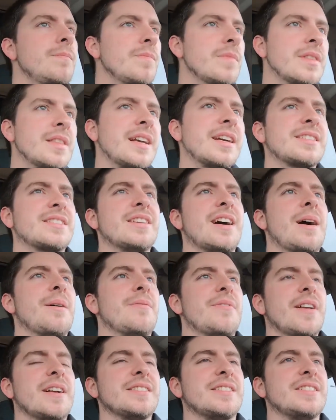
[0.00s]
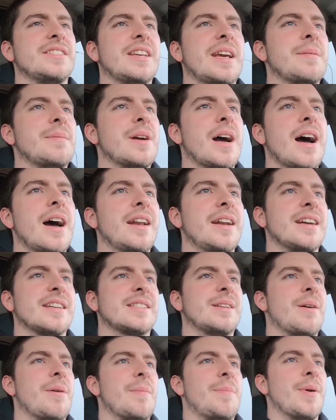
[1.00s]
Next time, if that's the same guy, next
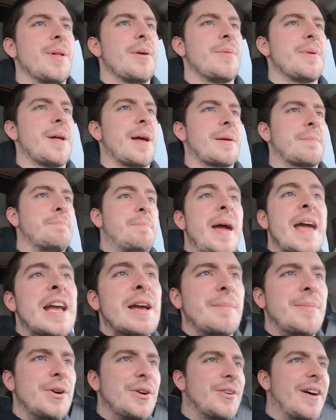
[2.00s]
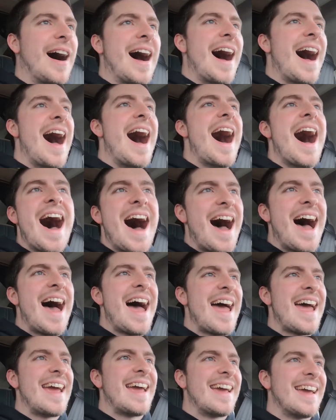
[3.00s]
time I'll pull up and be like, peekaboo!
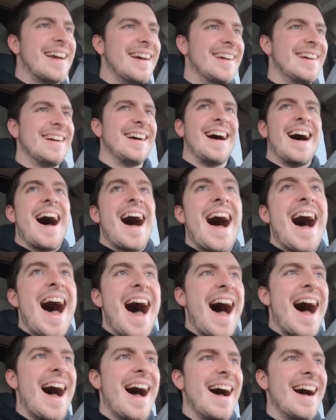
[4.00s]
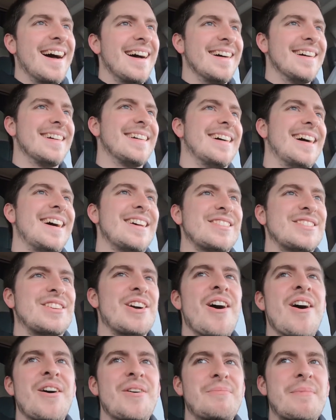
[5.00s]
Hey! How's it
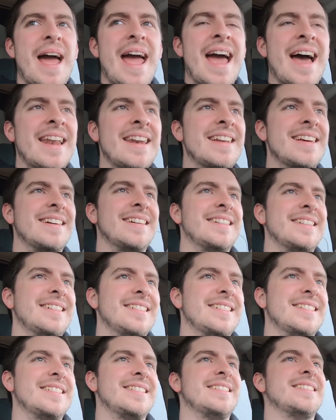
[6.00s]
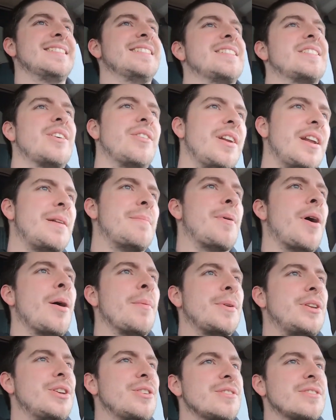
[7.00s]
going, man? Going to any
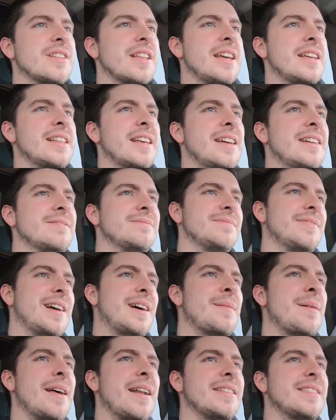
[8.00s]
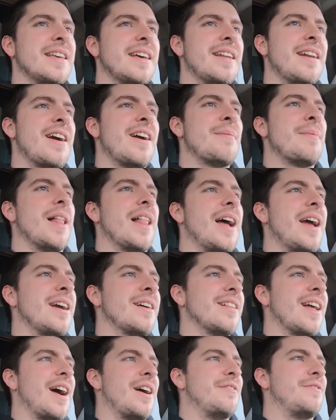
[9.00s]
barbecues lately? How about at that
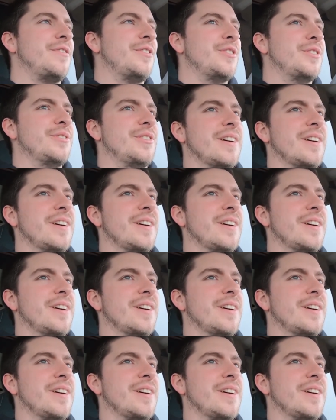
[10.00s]
airline food?